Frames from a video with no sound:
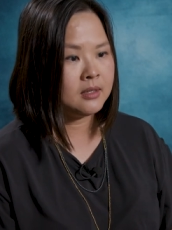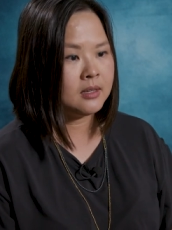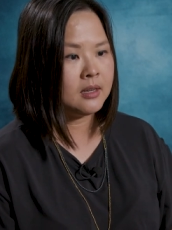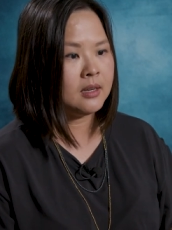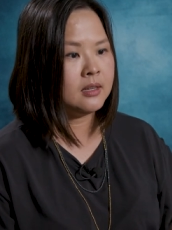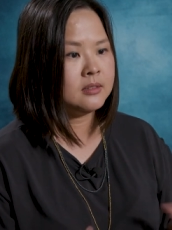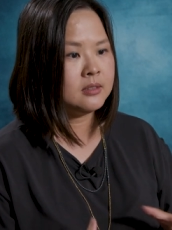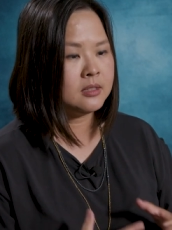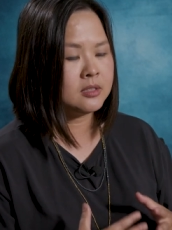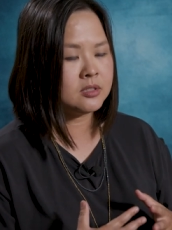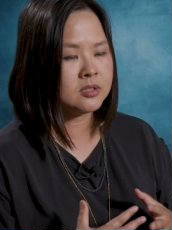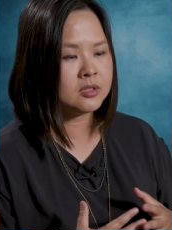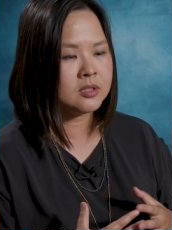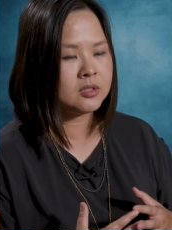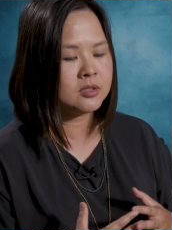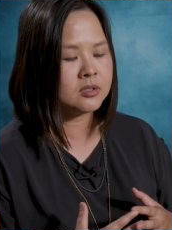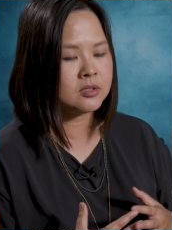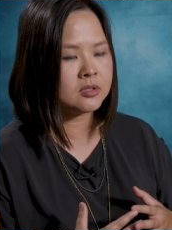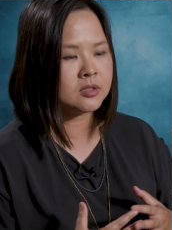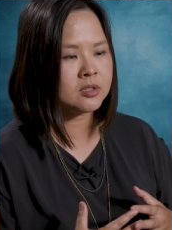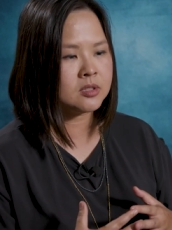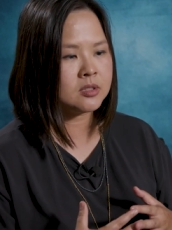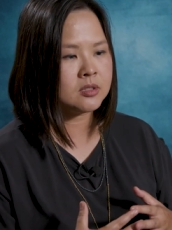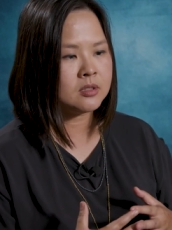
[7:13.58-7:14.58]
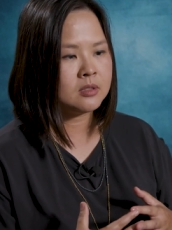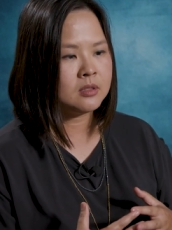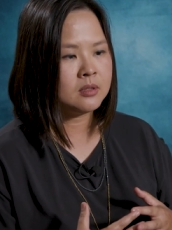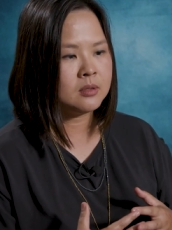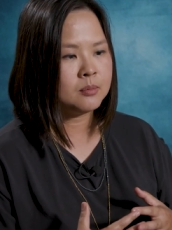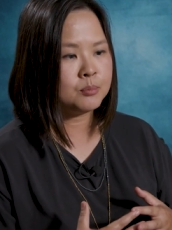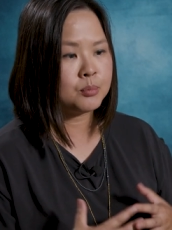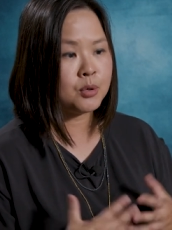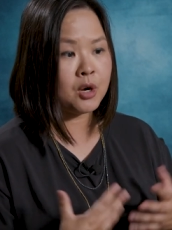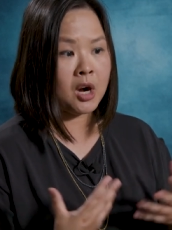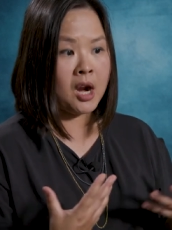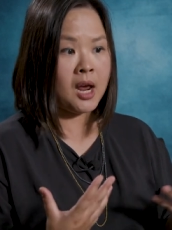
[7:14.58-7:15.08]
And this is
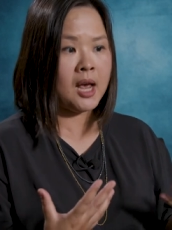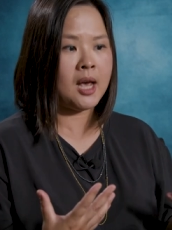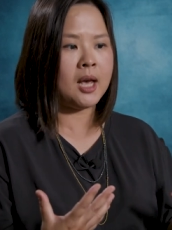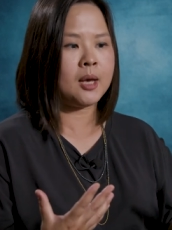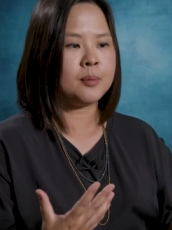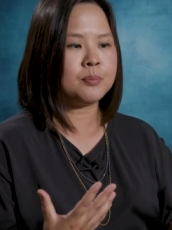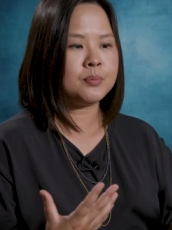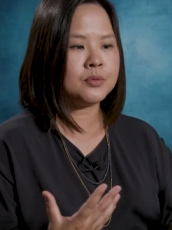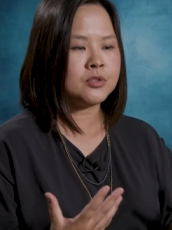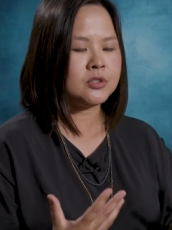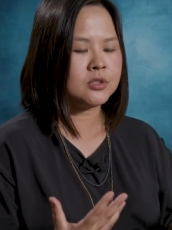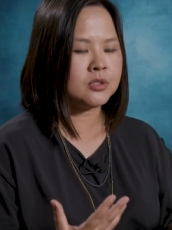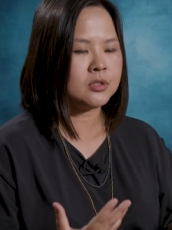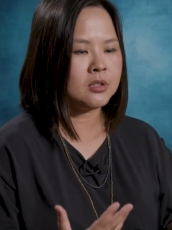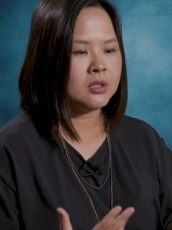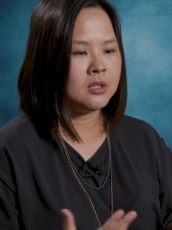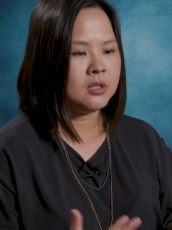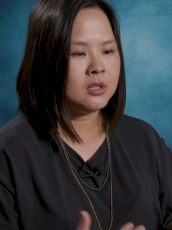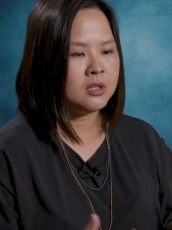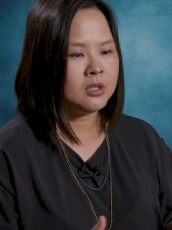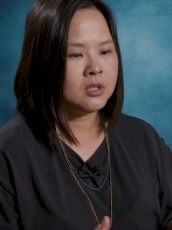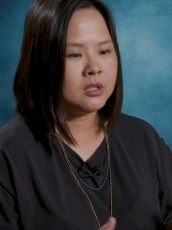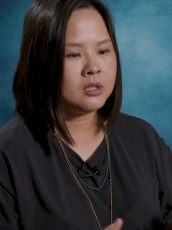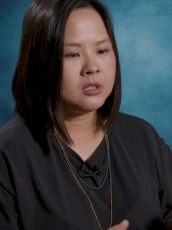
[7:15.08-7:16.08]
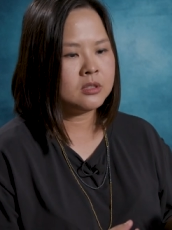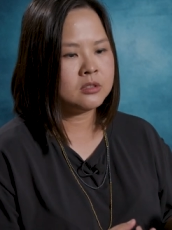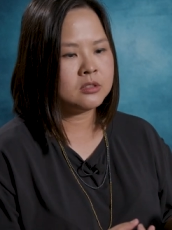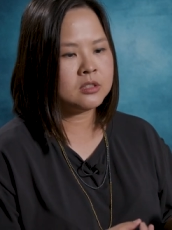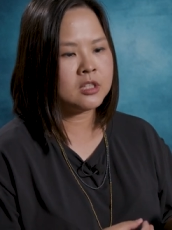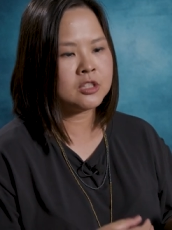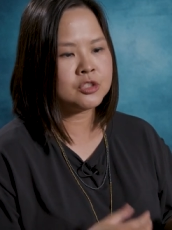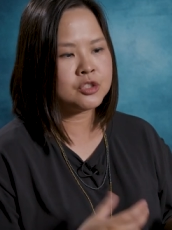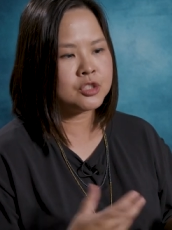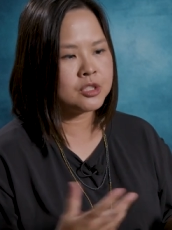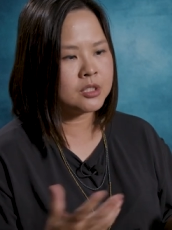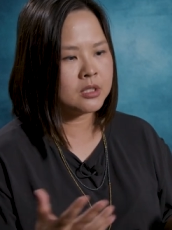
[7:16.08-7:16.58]
perhaps
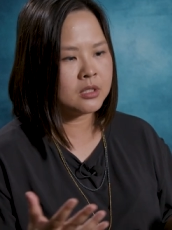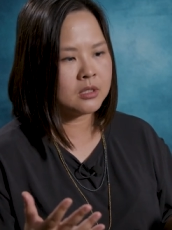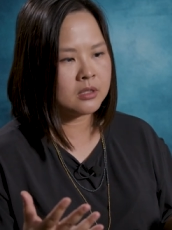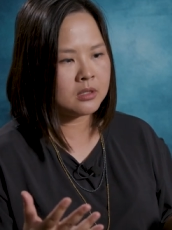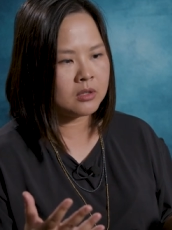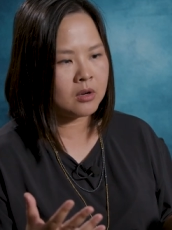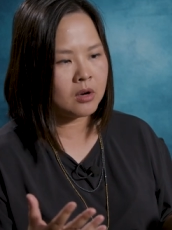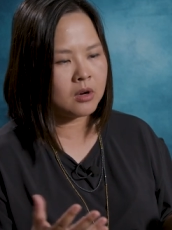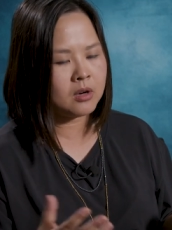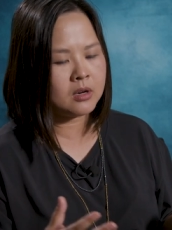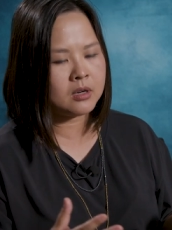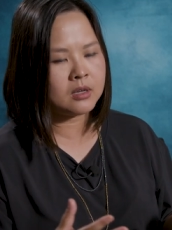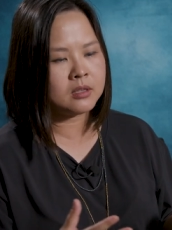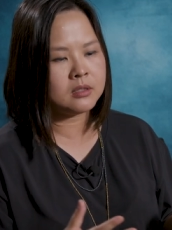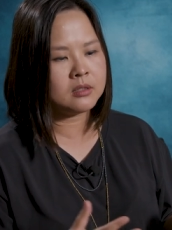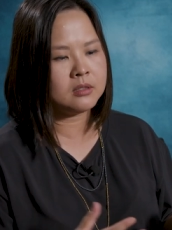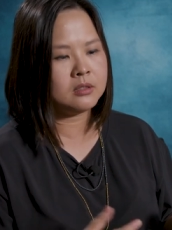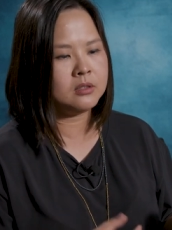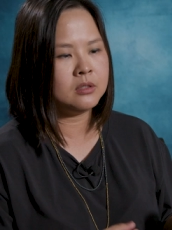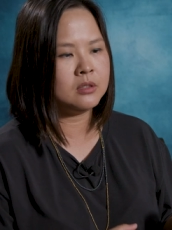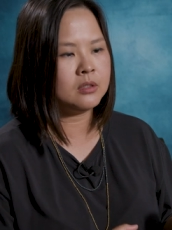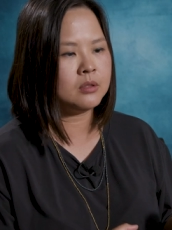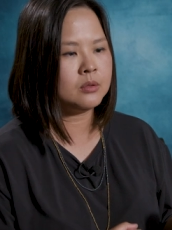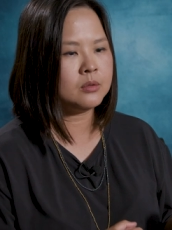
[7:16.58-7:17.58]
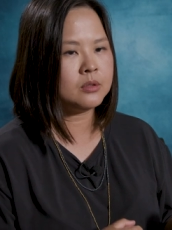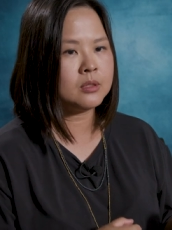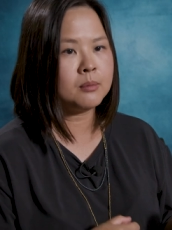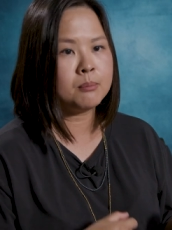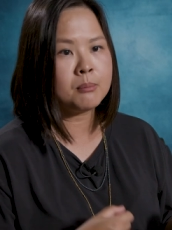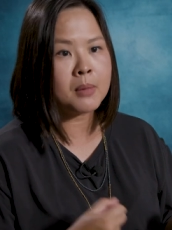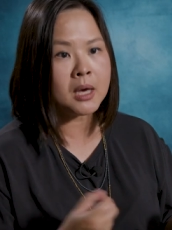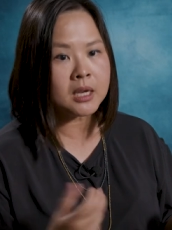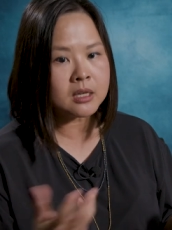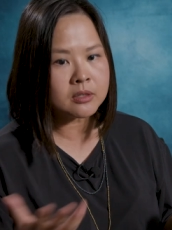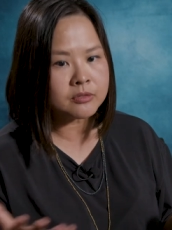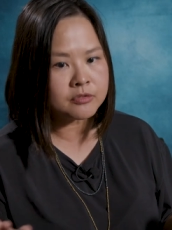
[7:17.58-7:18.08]
touching on, you know, the
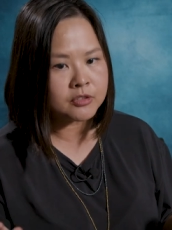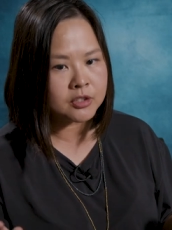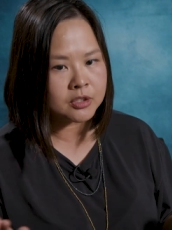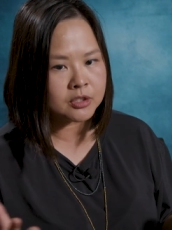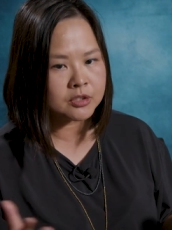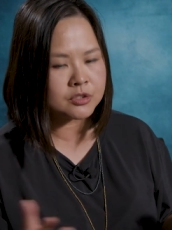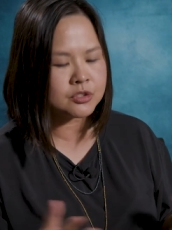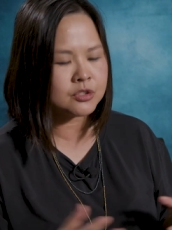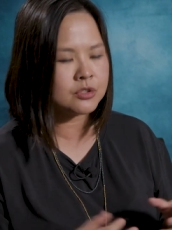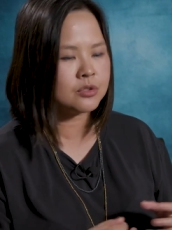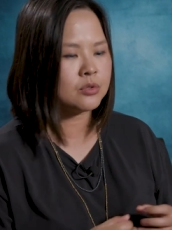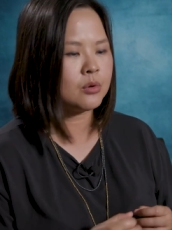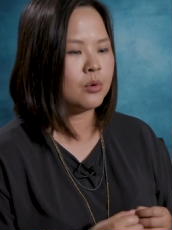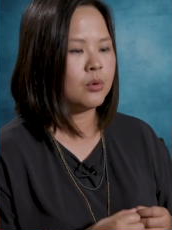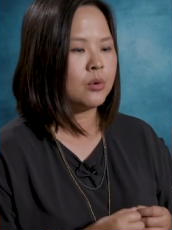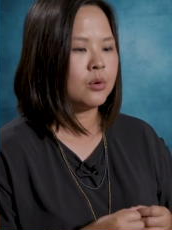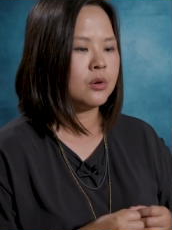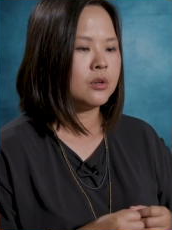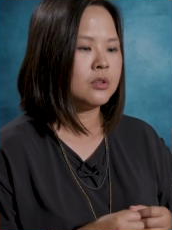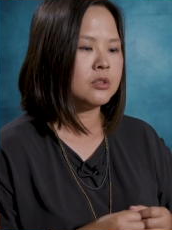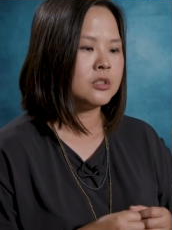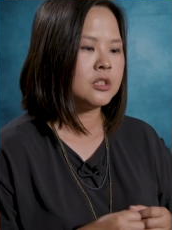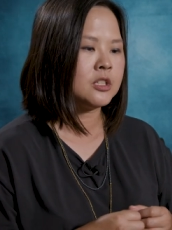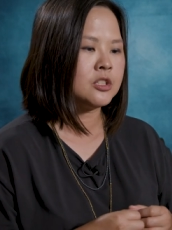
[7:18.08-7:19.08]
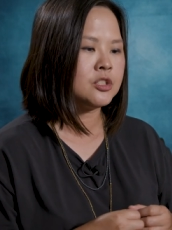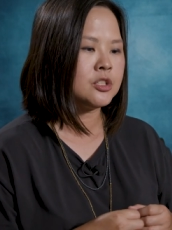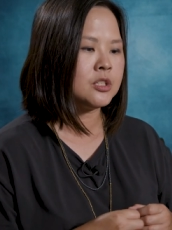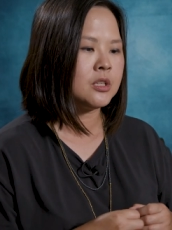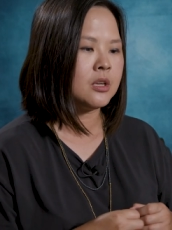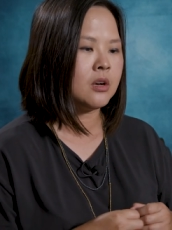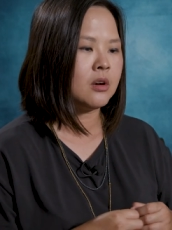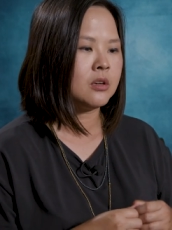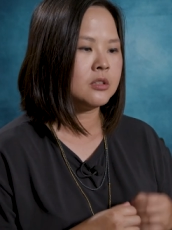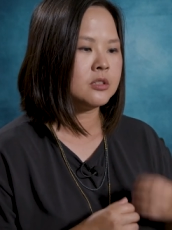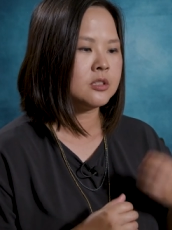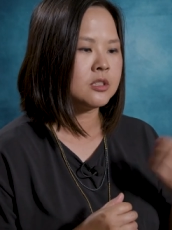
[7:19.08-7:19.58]
metaverse or
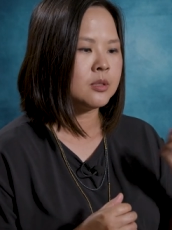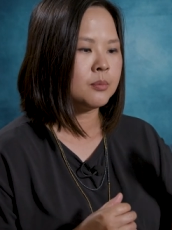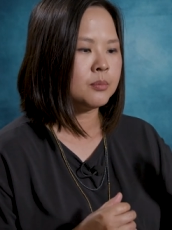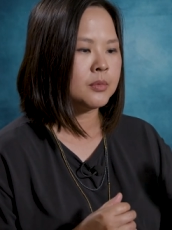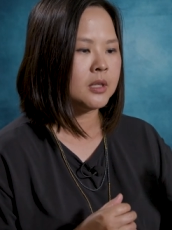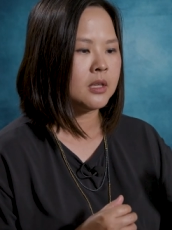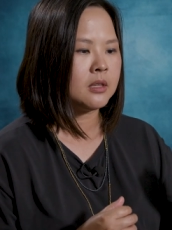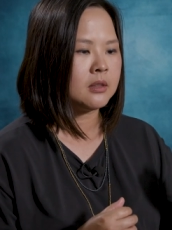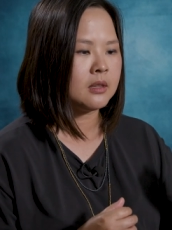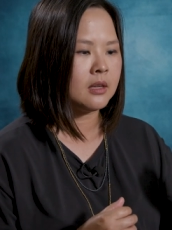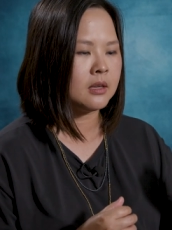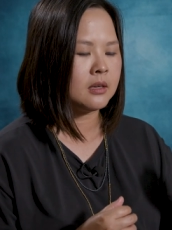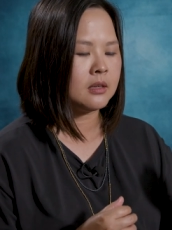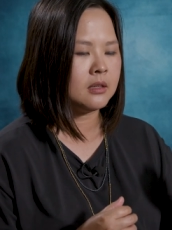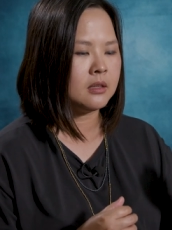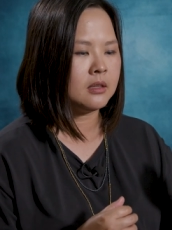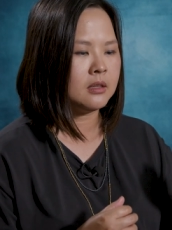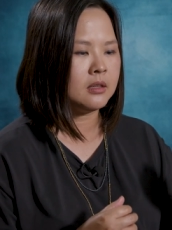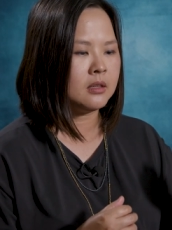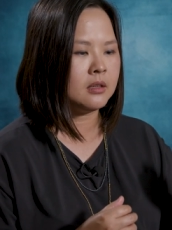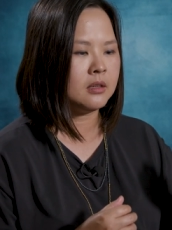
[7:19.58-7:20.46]
touching on something that,